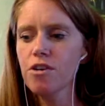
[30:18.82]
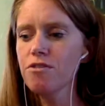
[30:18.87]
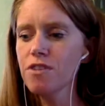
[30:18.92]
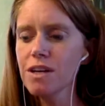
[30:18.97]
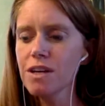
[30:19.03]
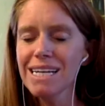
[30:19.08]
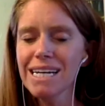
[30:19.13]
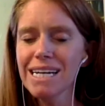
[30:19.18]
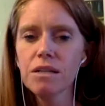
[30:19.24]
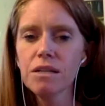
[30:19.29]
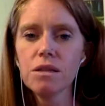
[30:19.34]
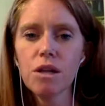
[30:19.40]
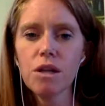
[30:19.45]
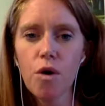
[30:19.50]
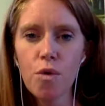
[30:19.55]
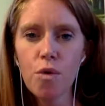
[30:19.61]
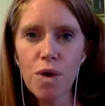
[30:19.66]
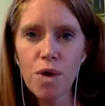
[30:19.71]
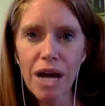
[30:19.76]
feeling
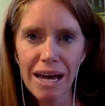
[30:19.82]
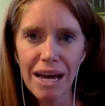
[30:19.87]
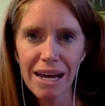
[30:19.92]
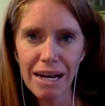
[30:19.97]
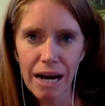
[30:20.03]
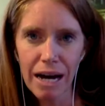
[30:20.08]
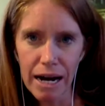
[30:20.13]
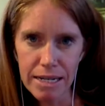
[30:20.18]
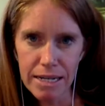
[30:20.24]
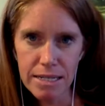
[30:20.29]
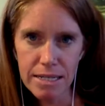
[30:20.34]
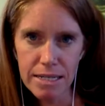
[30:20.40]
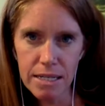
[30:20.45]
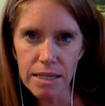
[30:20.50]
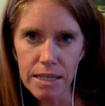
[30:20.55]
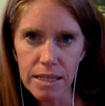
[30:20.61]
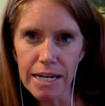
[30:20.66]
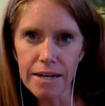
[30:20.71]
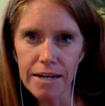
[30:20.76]
alone and
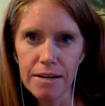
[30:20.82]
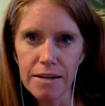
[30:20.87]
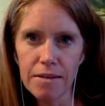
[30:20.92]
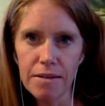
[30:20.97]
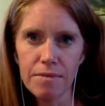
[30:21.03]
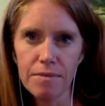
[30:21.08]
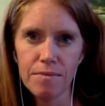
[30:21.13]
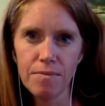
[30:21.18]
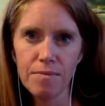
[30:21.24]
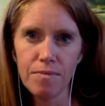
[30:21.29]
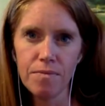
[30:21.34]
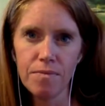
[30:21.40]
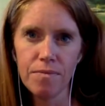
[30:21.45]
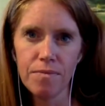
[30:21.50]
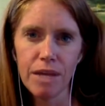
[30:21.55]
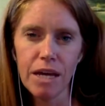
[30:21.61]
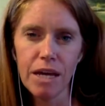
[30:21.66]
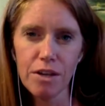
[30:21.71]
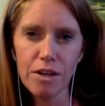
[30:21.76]
isolated
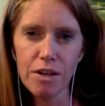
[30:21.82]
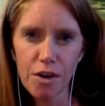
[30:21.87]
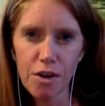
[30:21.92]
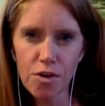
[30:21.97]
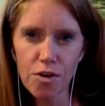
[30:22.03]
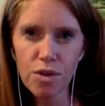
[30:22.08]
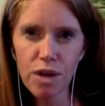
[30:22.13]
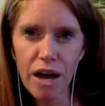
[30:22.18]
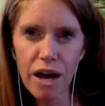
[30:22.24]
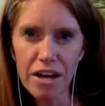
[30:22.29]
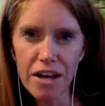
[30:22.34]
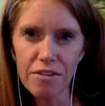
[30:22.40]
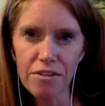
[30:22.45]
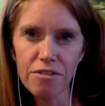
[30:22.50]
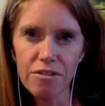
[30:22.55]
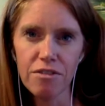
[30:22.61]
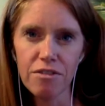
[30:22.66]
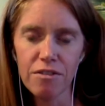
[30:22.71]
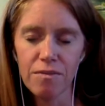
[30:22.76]
in your
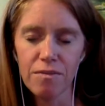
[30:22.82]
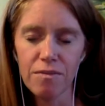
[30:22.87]
life,